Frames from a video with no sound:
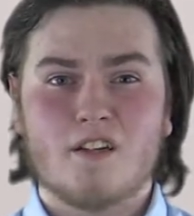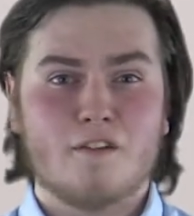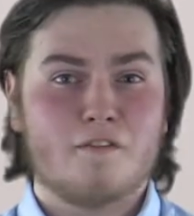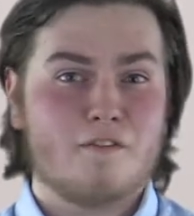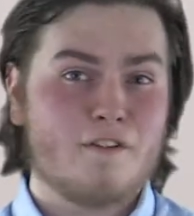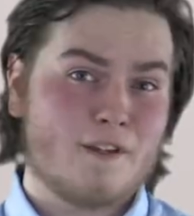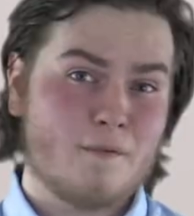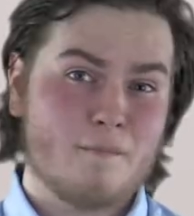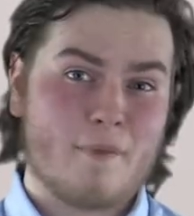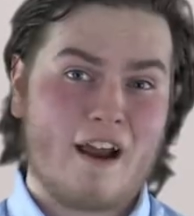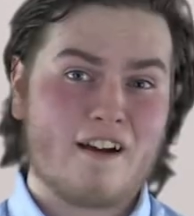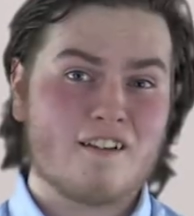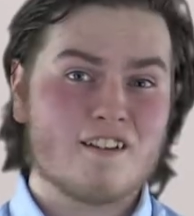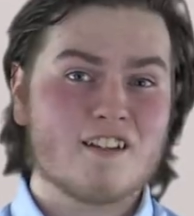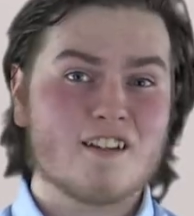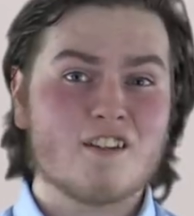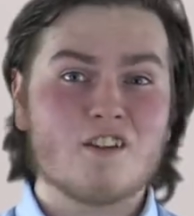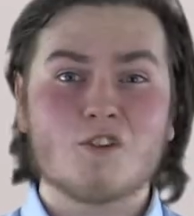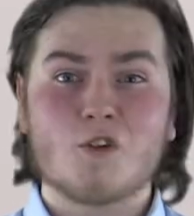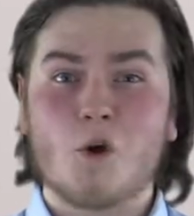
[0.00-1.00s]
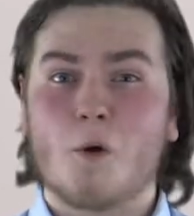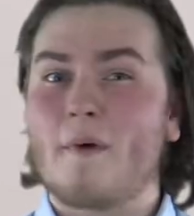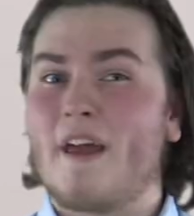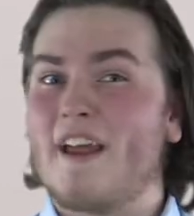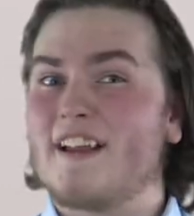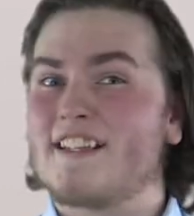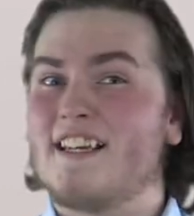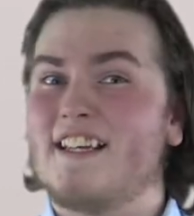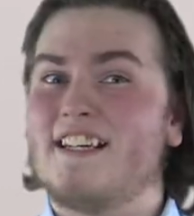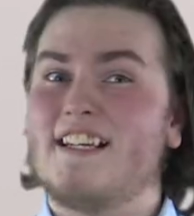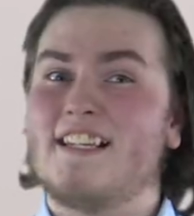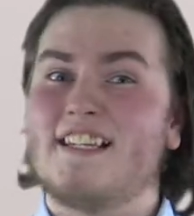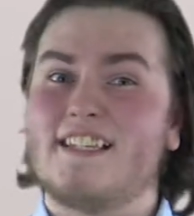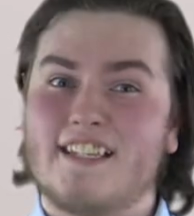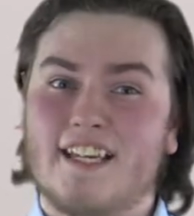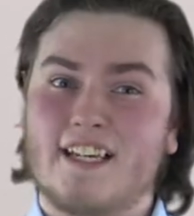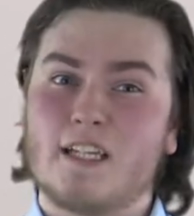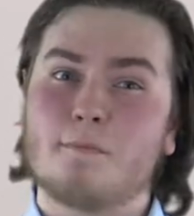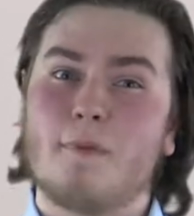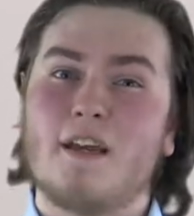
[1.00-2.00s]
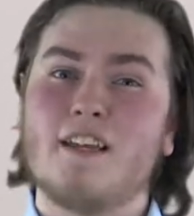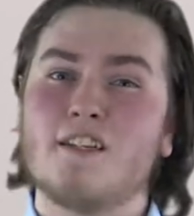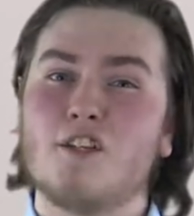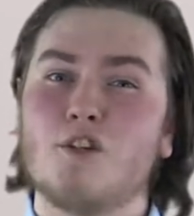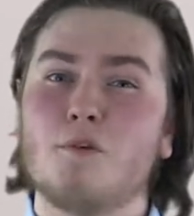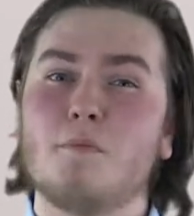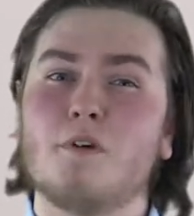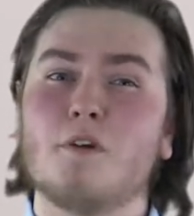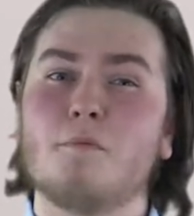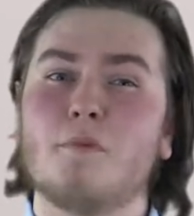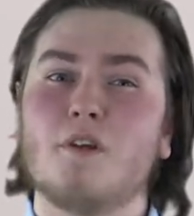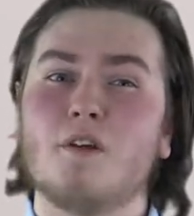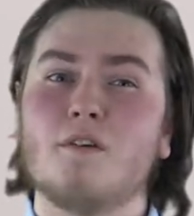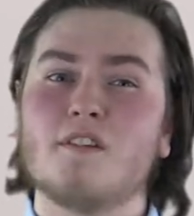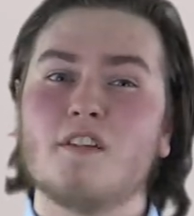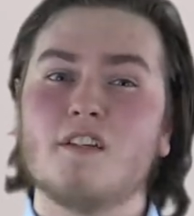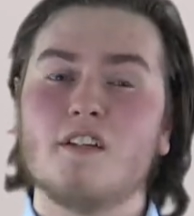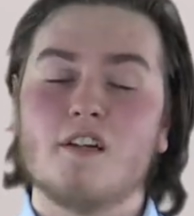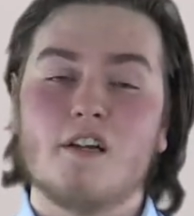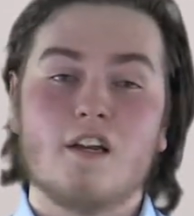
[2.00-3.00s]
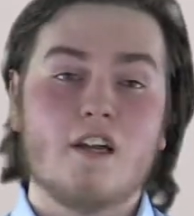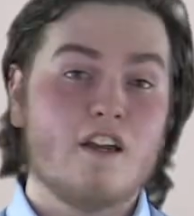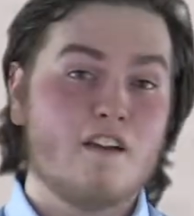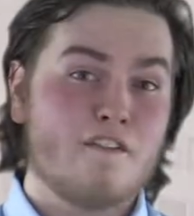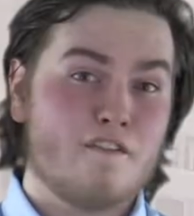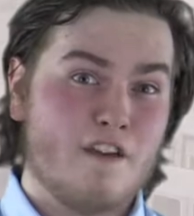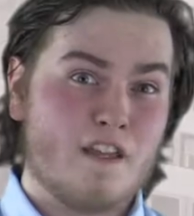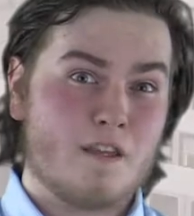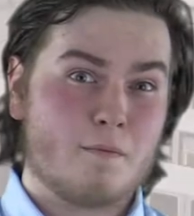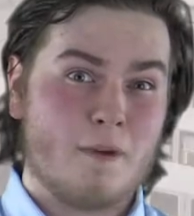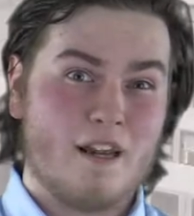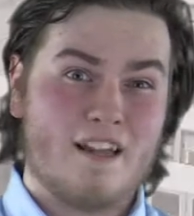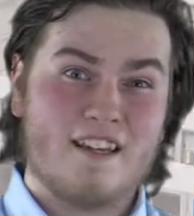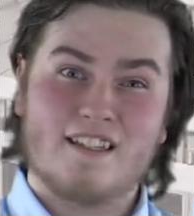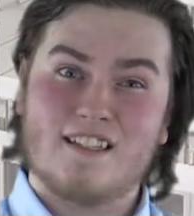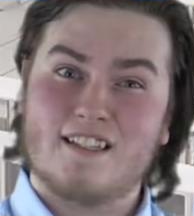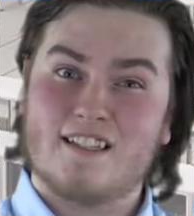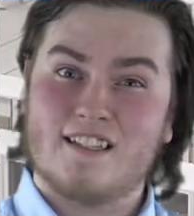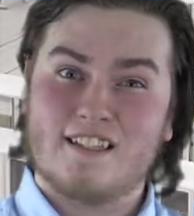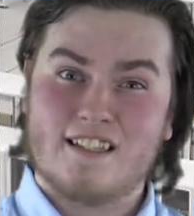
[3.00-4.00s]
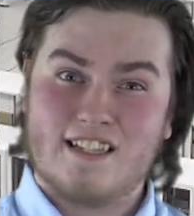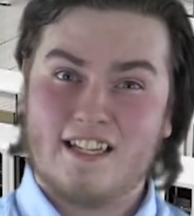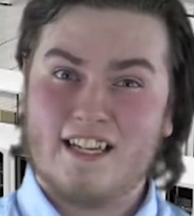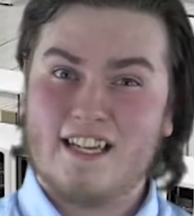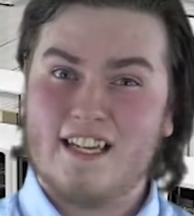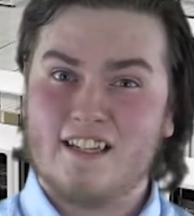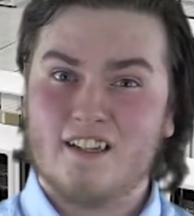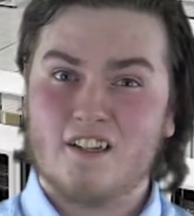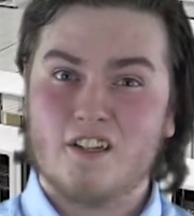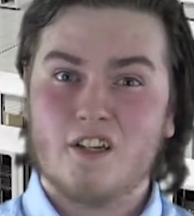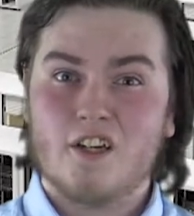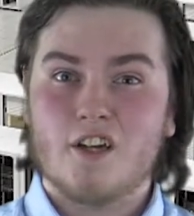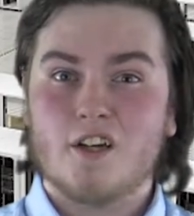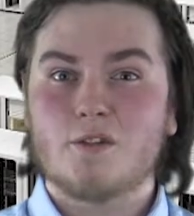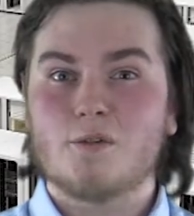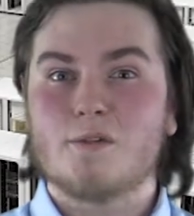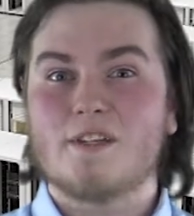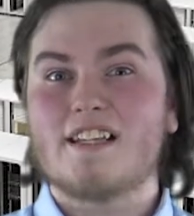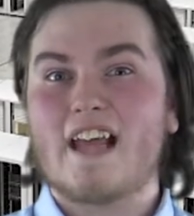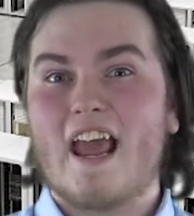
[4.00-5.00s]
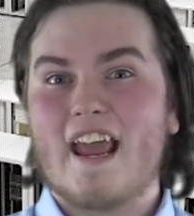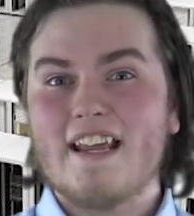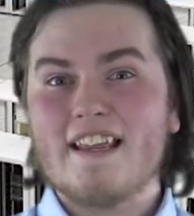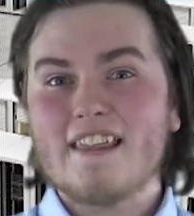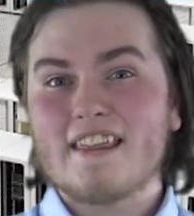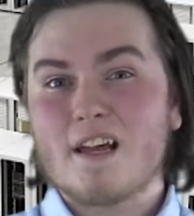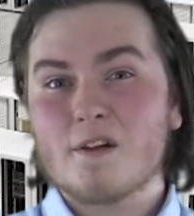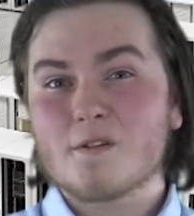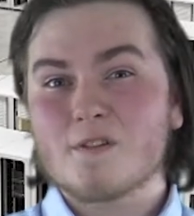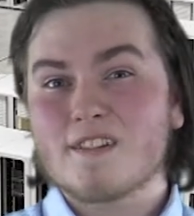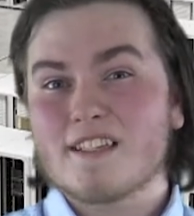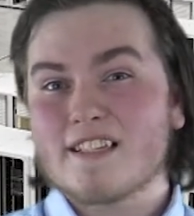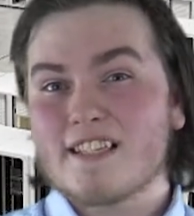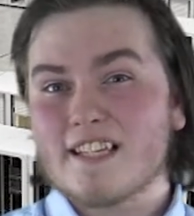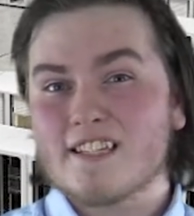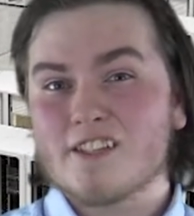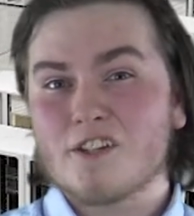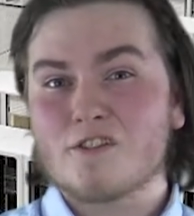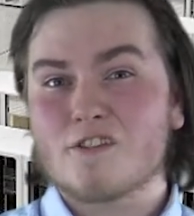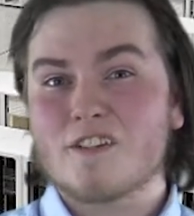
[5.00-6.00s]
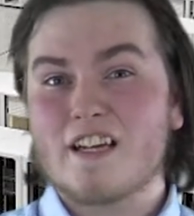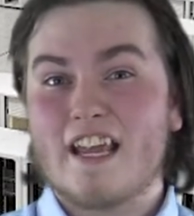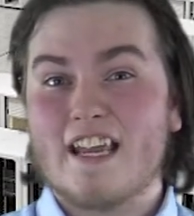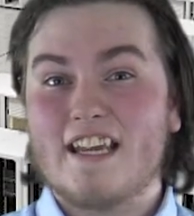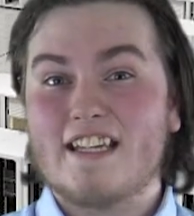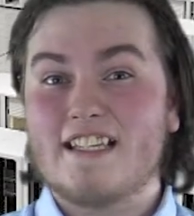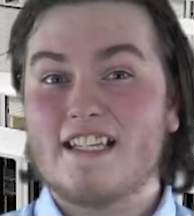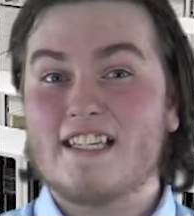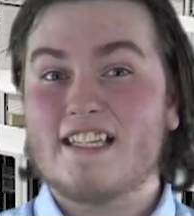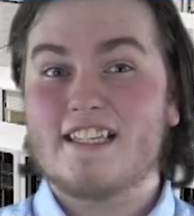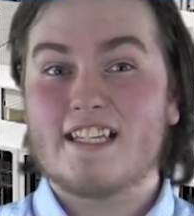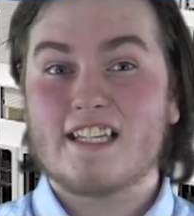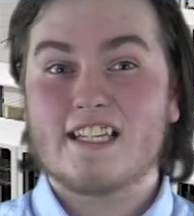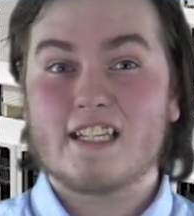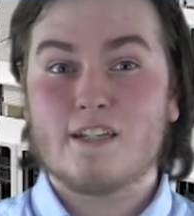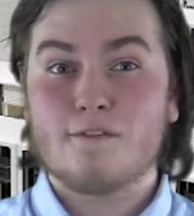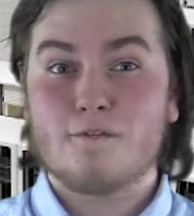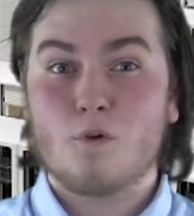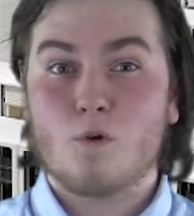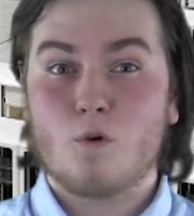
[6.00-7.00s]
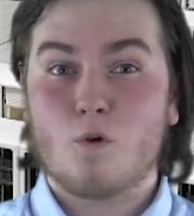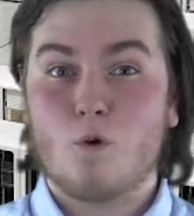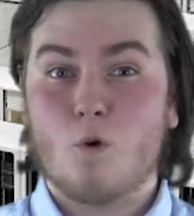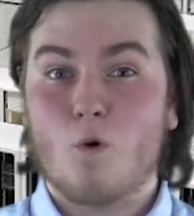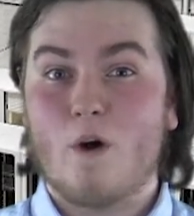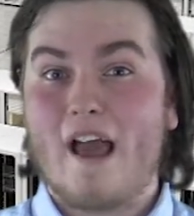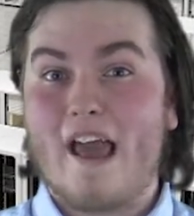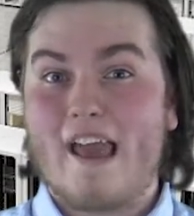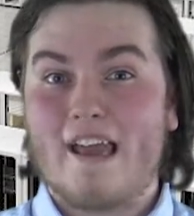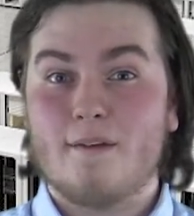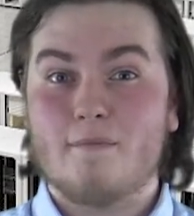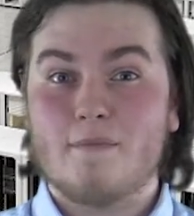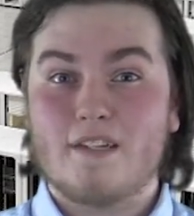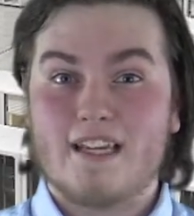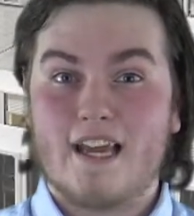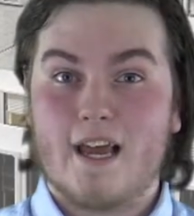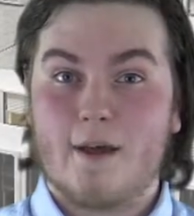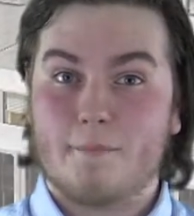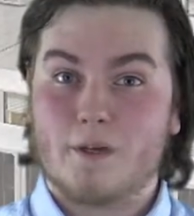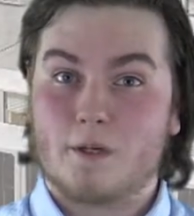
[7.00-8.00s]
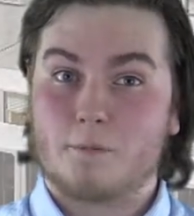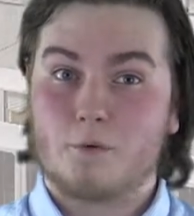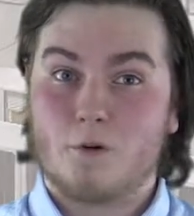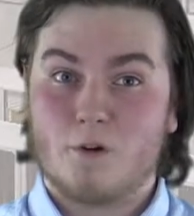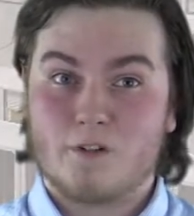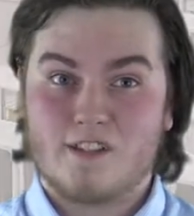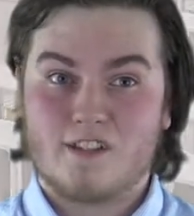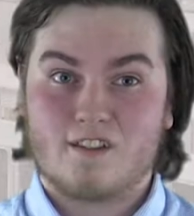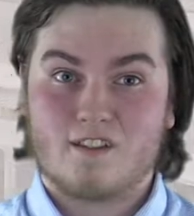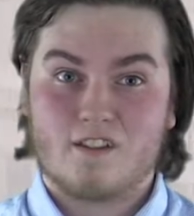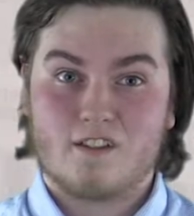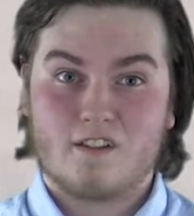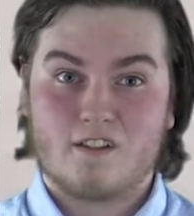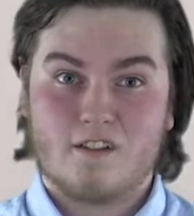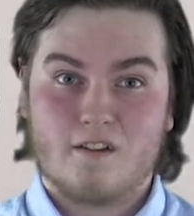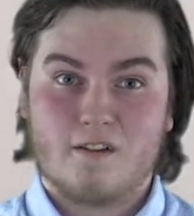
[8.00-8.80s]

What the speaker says: For comparison, the top x86-based supercomputer, 5th placed Selene, uses 8,680 64-core AMD EPYC processors.